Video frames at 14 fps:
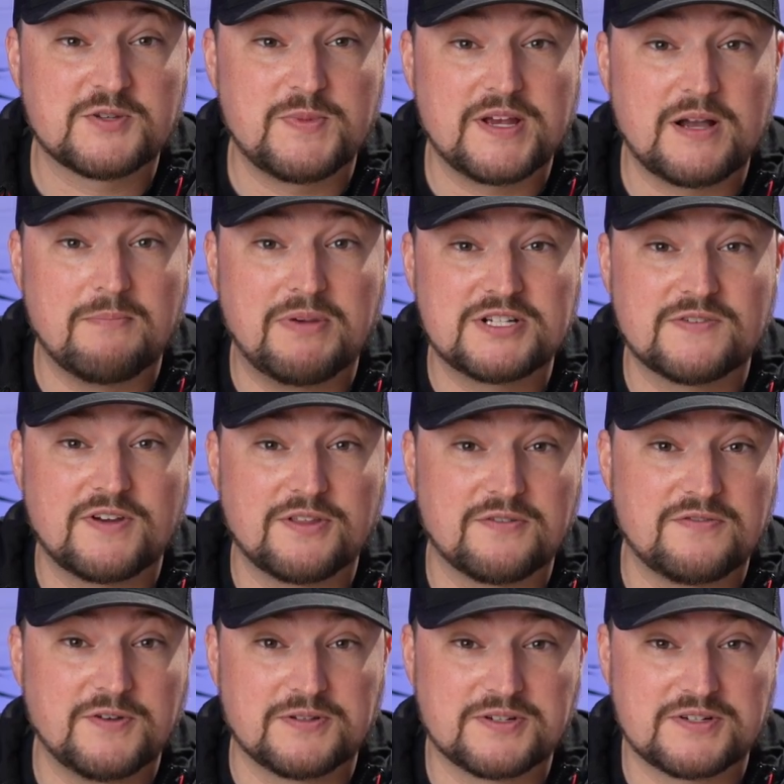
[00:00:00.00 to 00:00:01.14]
make a bunch of other
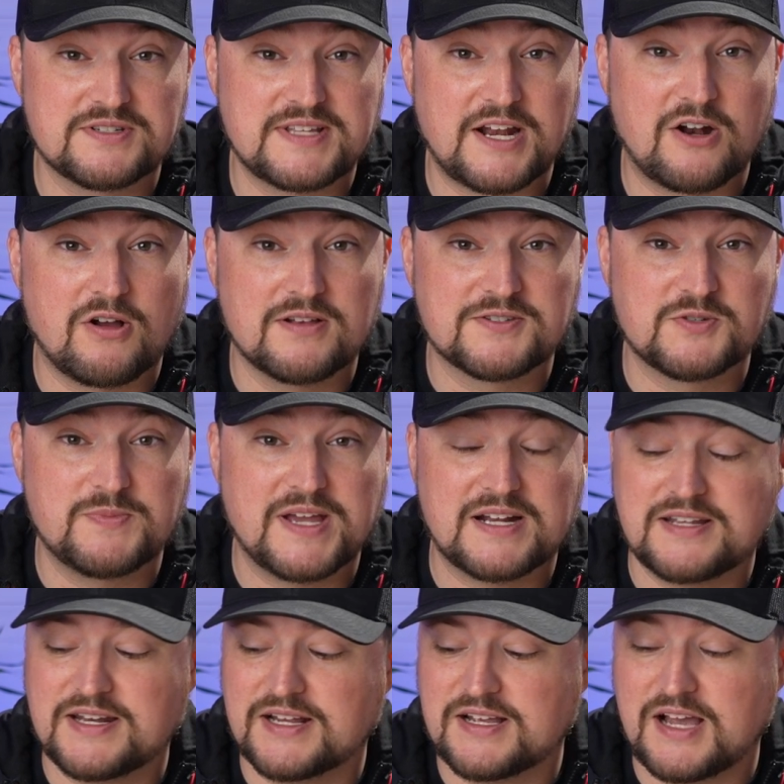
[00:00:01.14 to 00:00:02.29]
filters that are also
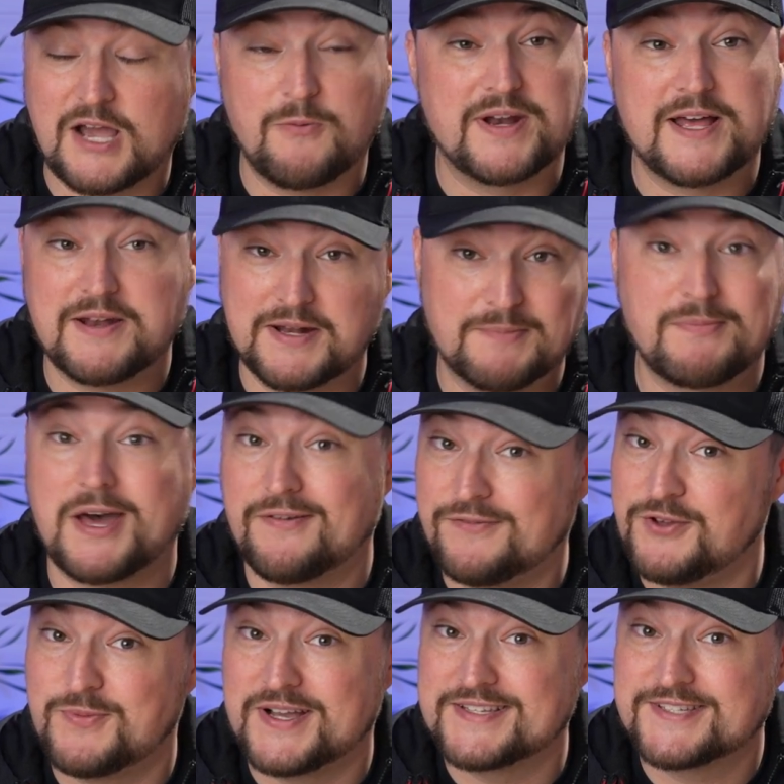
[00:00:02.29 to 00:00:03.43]
magnetic. I went out and bought a
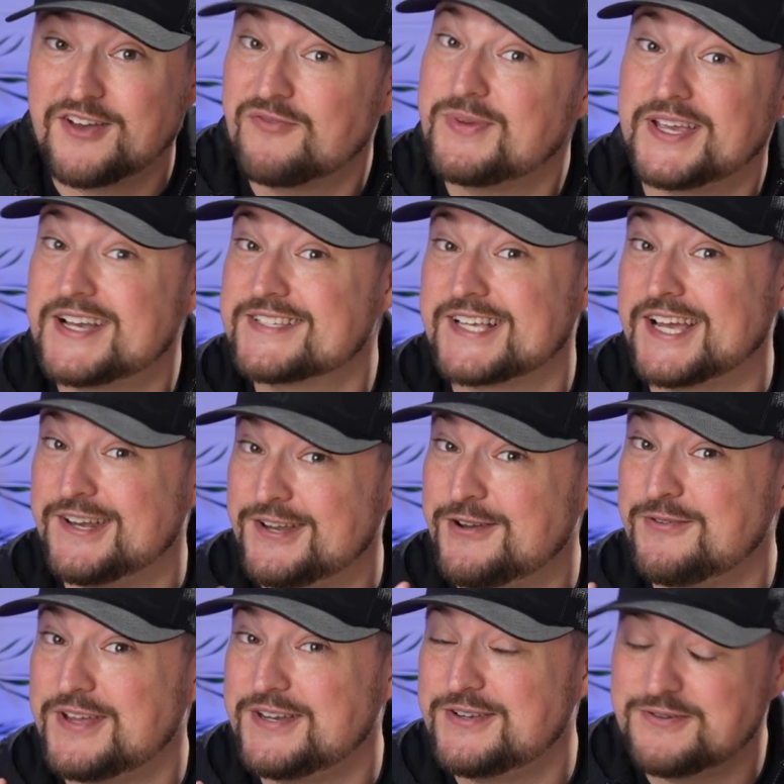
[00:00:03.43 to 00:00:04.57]
few myself because I know
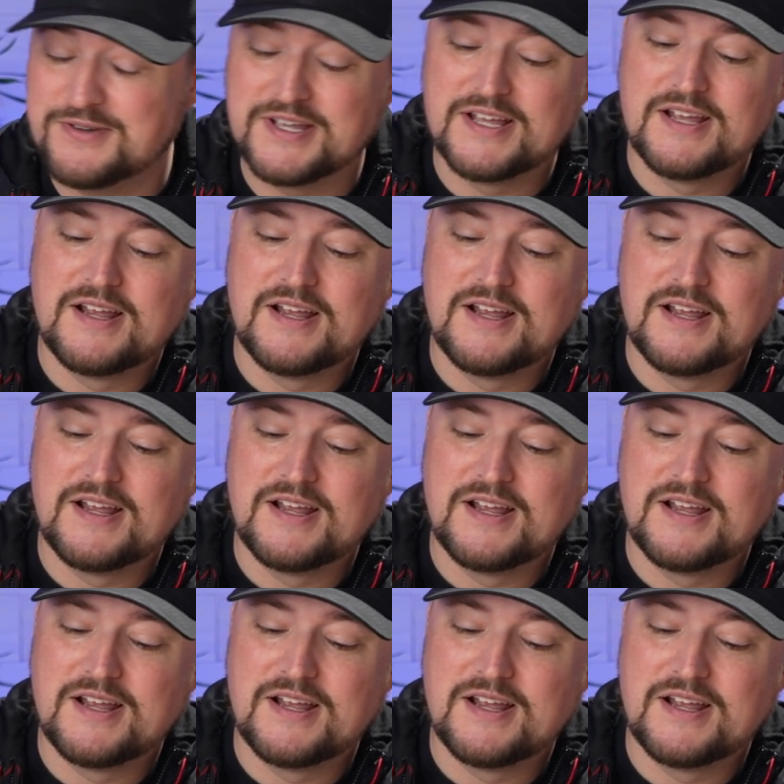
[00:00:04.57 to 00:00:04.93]
they do.